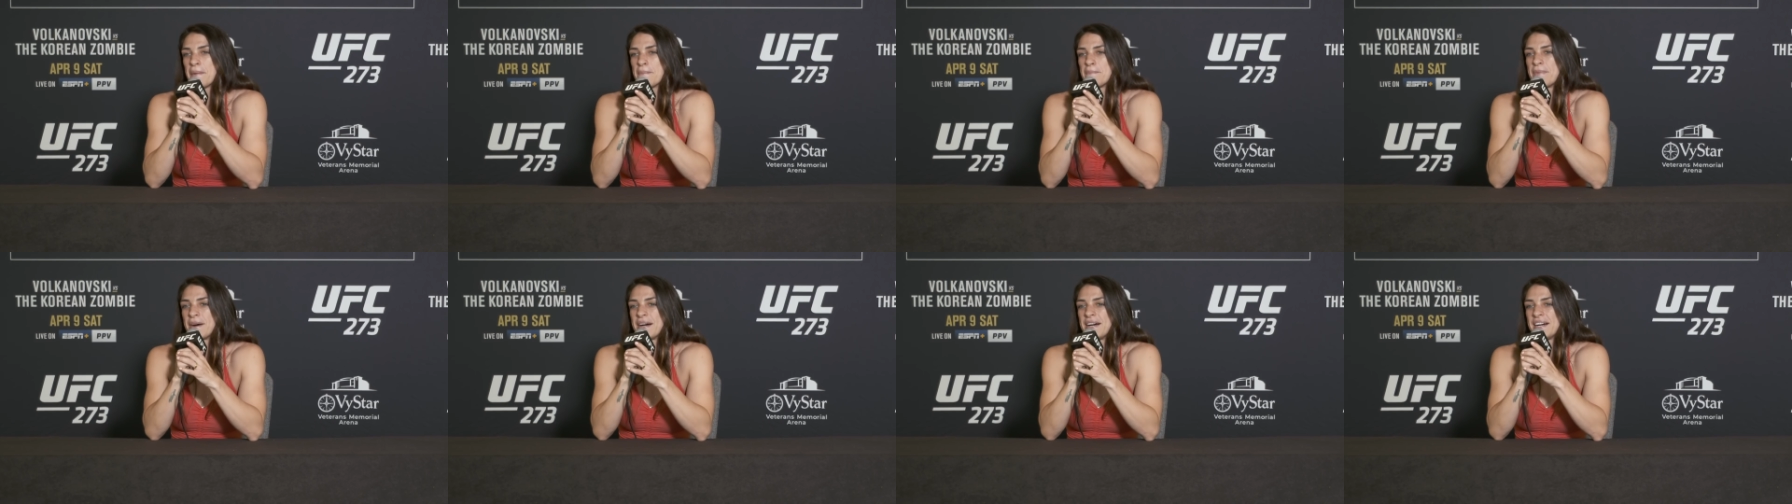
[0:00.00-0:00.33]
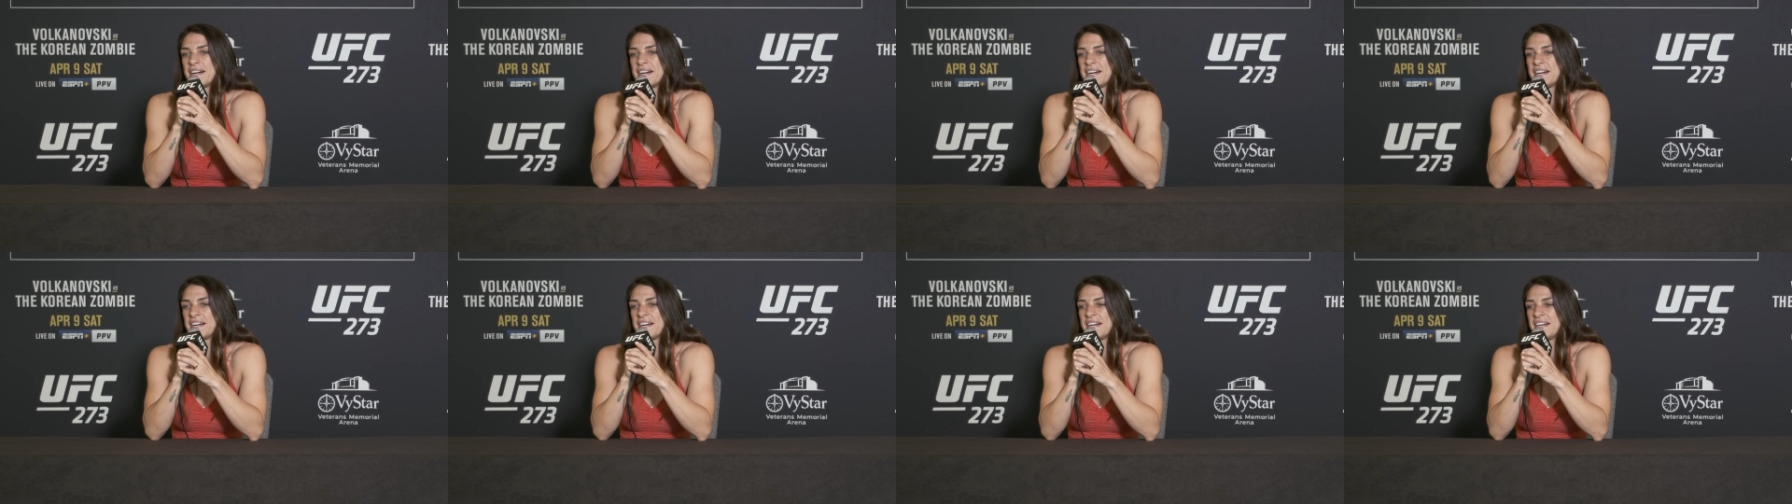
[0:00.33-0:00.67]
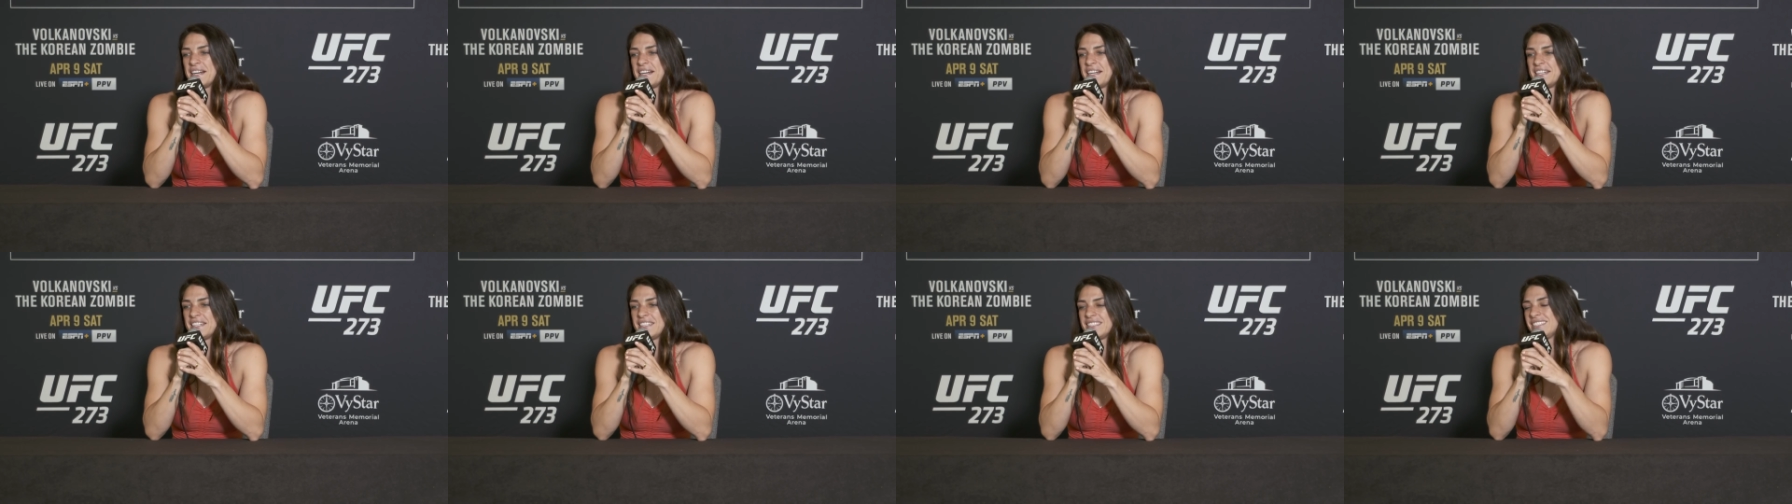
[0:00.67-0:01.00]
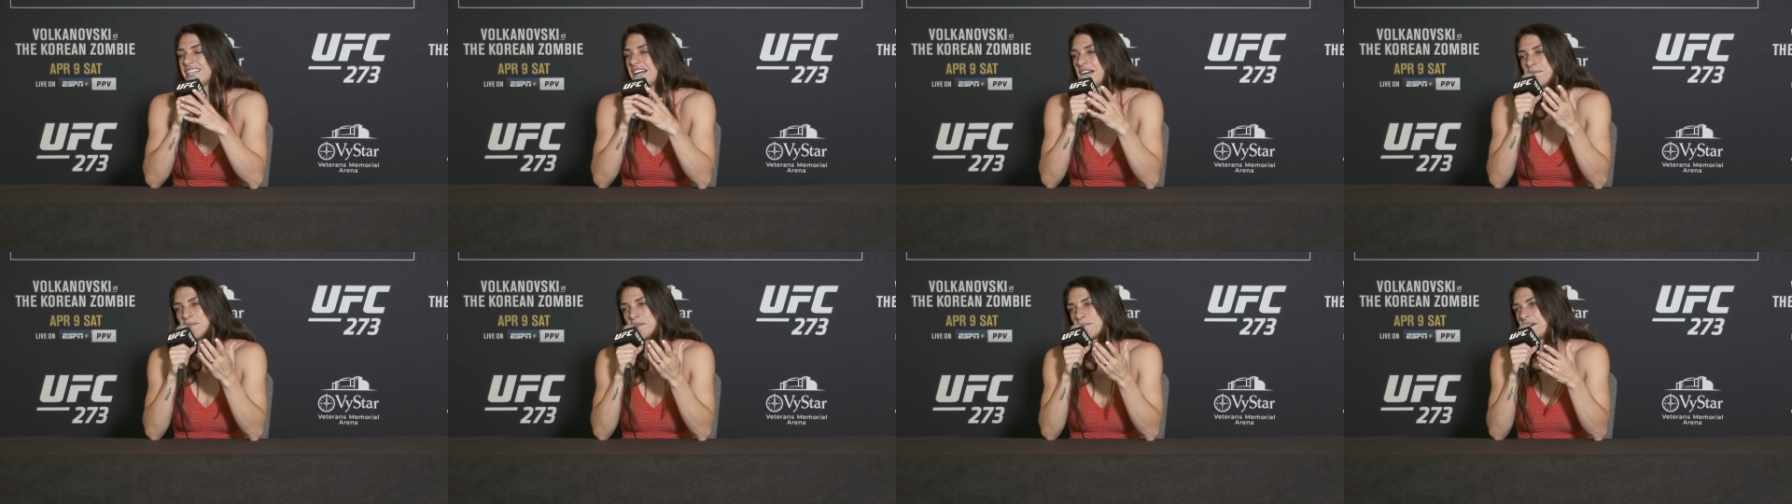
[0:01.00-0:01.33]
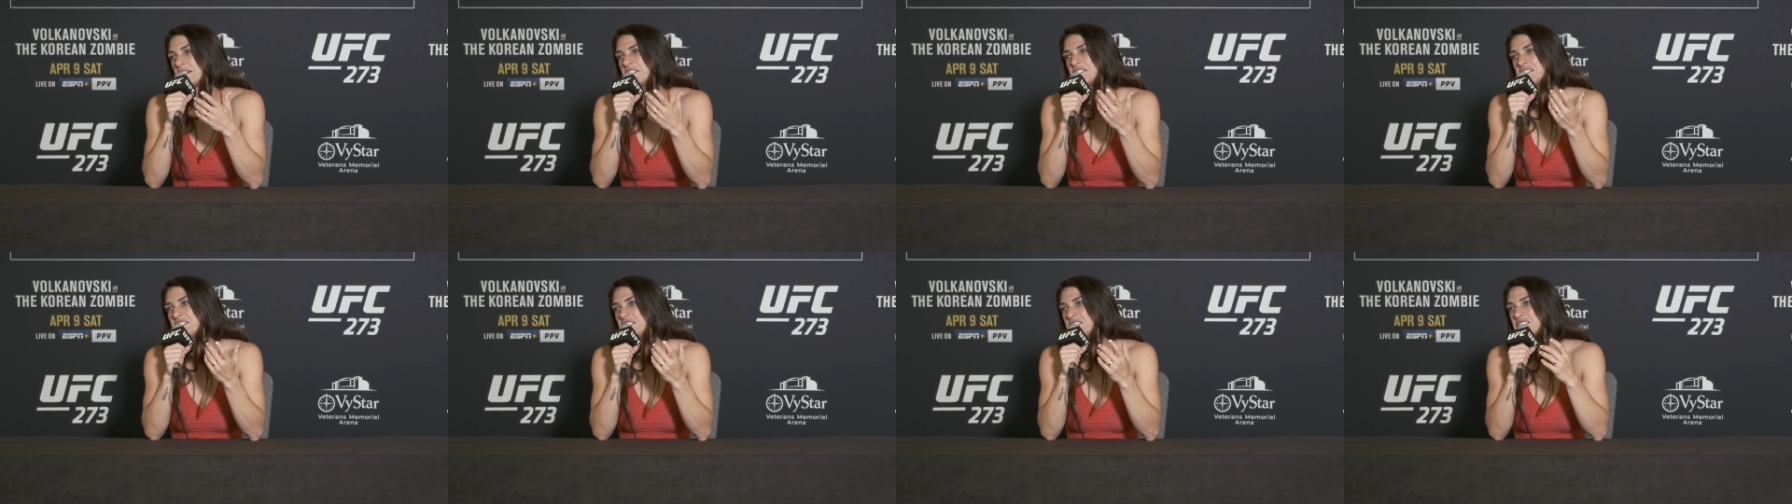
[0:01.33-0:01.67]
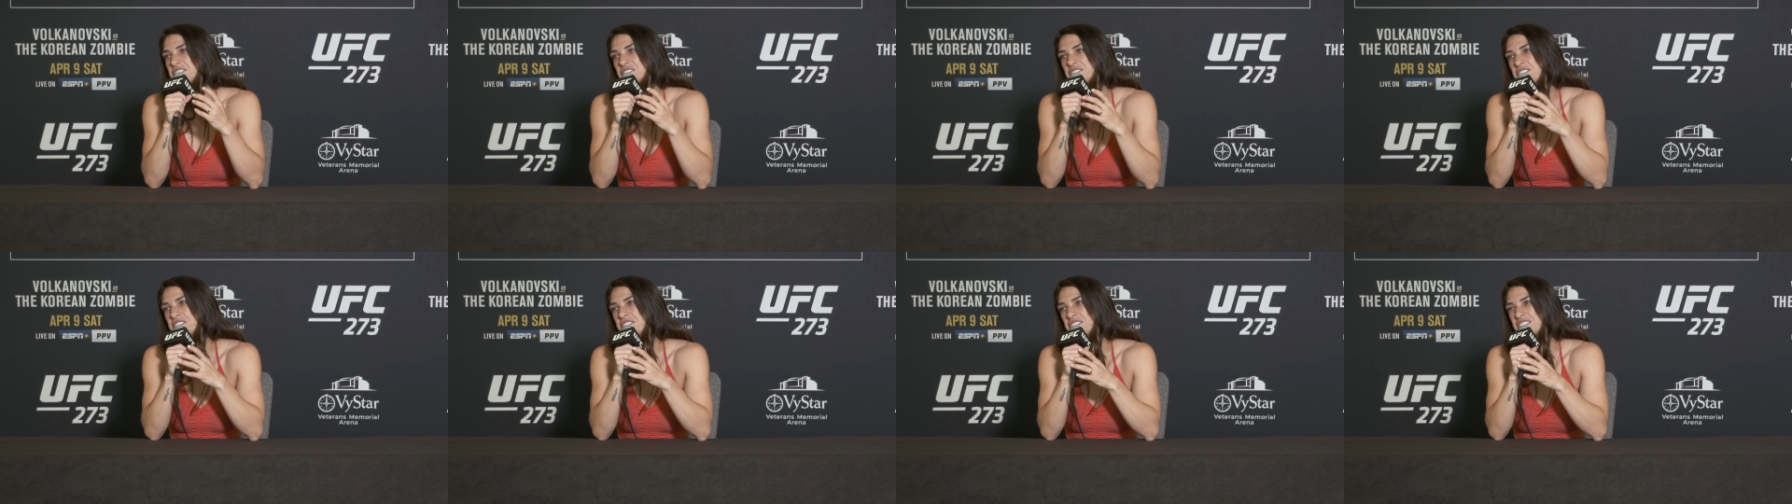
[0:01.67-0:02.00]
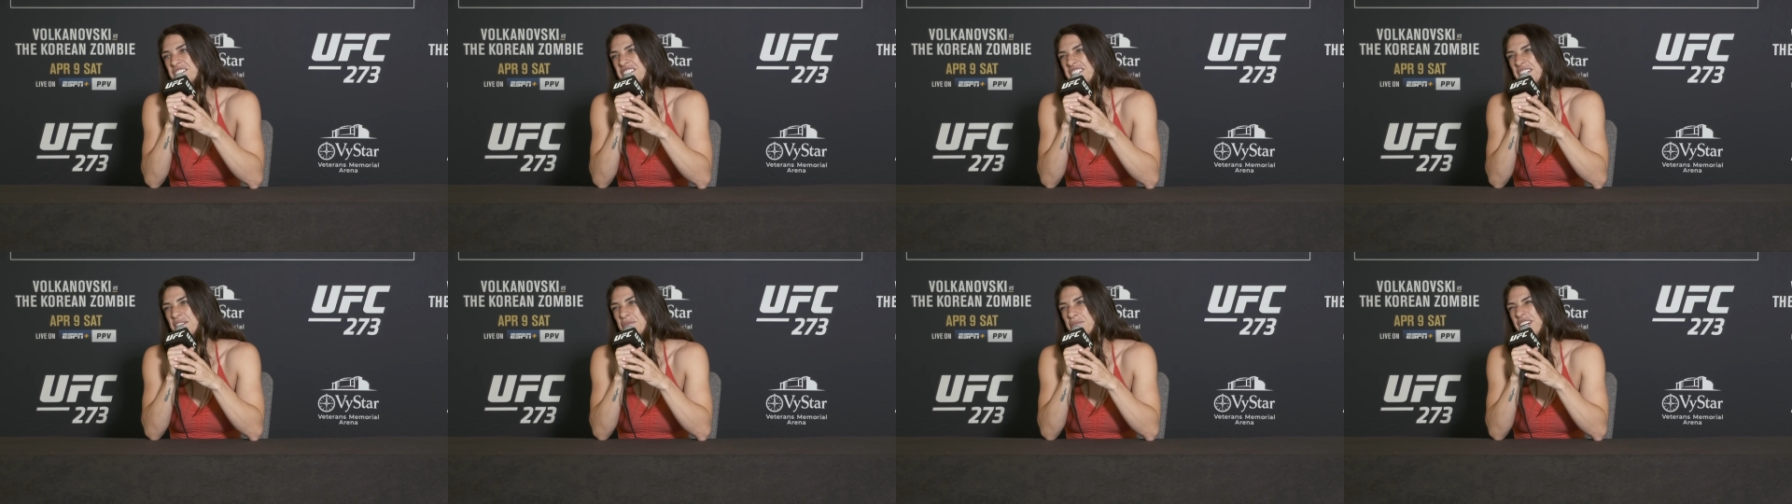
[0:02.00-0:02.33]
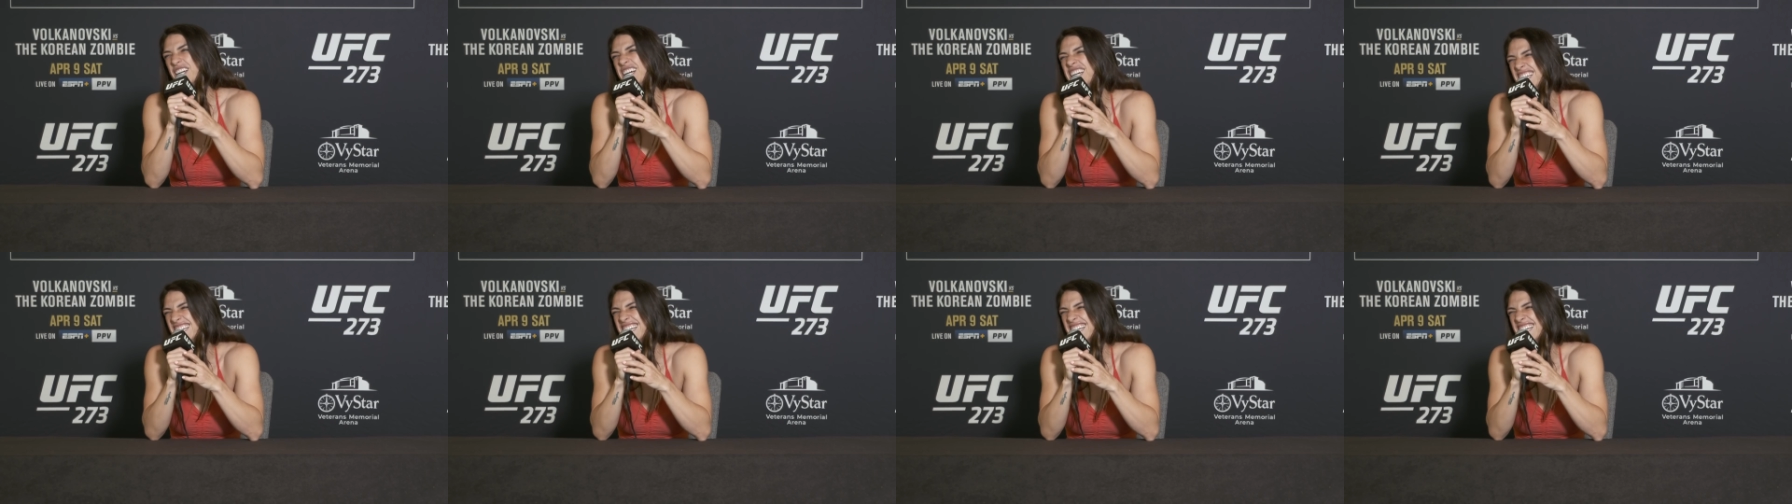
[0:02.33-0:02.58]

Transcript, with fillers: But yeah, I mean, my jiu-jitsu is still the number,